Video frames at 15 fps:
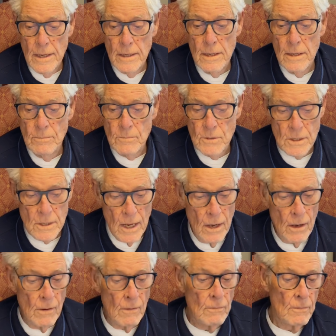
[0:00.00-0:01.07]

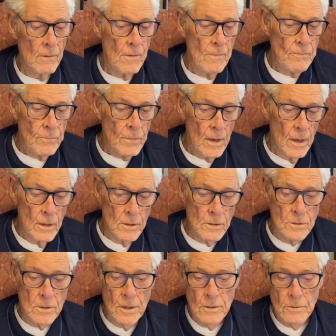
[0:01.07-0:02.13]
himself
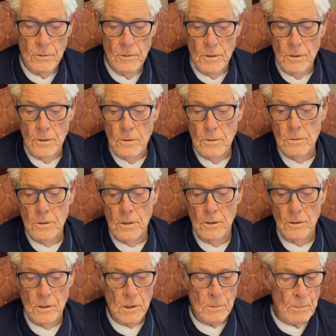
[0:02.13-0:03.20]
is introduced
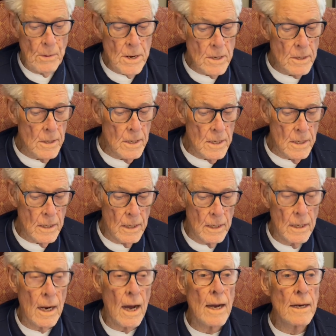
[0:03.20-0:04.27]
as speaking
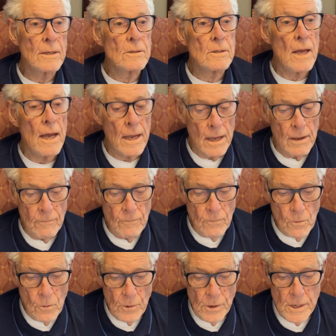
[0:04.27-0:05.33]
in Isaiah
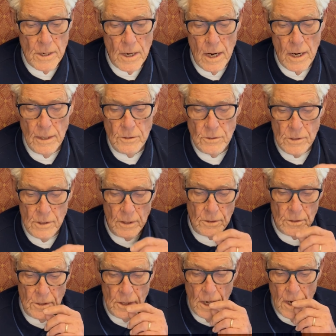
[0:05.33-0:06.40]

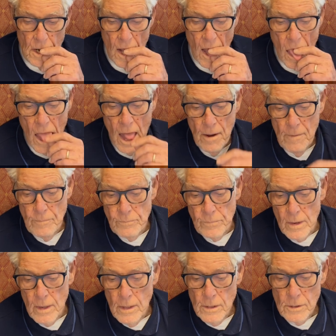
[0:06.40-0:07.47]
49:16,
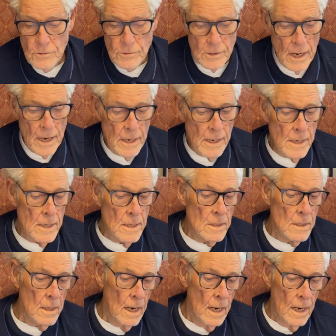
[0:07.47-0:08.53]

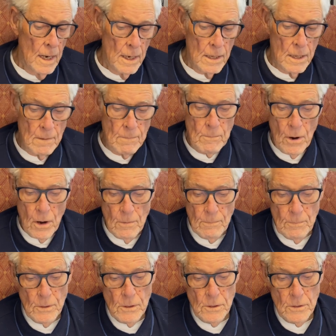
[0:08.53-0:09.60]
stating the
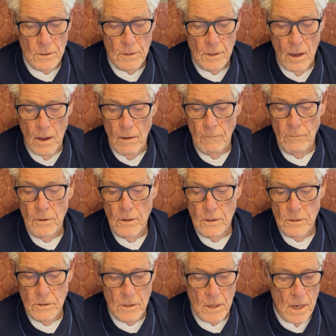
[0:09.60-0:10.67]
purpose of
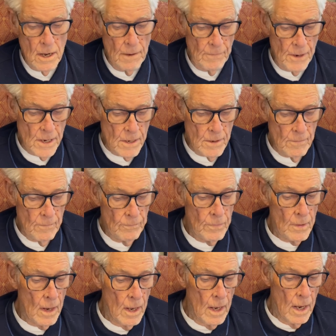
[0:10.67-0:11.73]
his coming
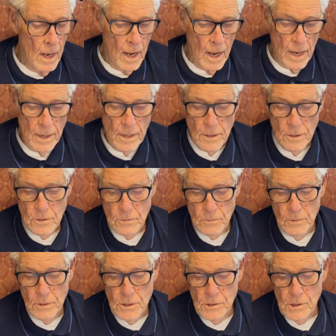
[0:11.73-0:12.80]
and his
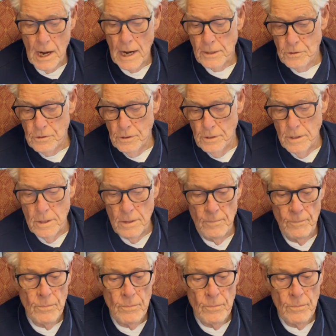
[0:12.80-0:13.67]
rejection